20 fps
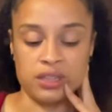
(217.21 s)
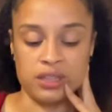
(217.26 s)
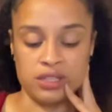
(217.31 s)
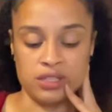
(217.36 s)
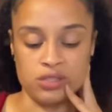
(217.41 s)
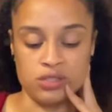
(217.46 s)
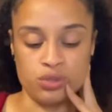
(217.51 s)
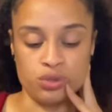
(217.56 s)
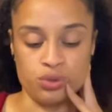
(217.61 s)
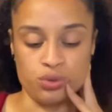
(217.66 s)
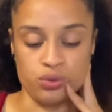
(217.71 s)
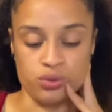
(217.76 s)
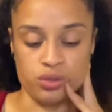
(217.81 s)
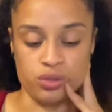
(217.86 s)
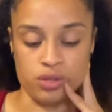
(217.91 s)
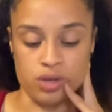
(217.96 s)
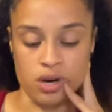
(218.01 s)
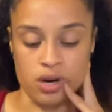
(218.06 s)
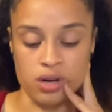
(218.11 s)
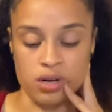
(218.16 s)
this new
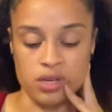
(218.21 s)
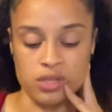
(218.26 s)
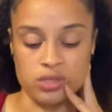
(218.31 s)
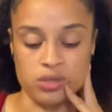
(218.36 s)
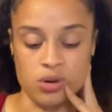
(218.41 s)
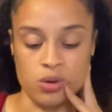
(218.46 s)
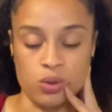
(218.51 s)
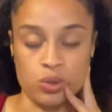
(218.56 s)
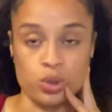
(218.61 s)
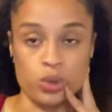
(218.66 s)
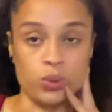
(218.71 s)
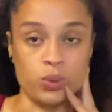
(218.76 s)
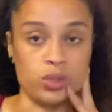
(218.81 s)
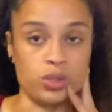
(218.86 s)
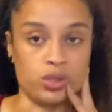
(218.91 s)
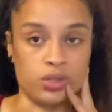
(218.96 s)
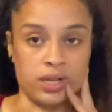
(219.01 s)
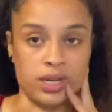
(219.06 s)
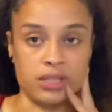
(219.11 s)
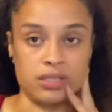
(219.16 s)
start is going to
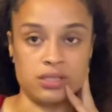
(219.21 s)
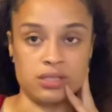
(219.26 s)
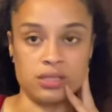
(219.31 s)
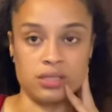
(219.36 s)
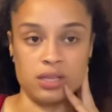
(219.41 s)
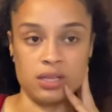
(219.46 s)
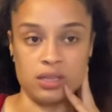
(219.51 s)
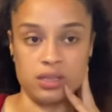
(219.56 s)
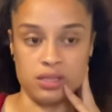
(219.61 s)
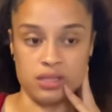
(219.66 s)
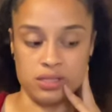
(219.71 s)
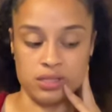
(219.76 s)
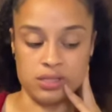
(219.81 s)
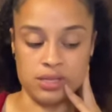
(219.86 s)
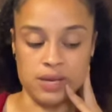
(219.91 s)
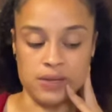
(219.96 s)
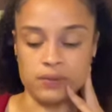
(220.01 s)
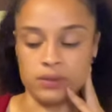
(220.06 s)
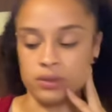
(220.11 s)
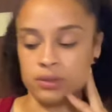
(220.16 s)
address this
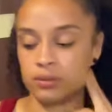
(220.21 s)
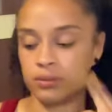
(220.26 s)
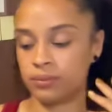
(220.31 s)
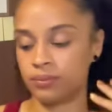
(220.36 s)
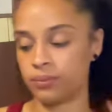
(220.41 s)
devil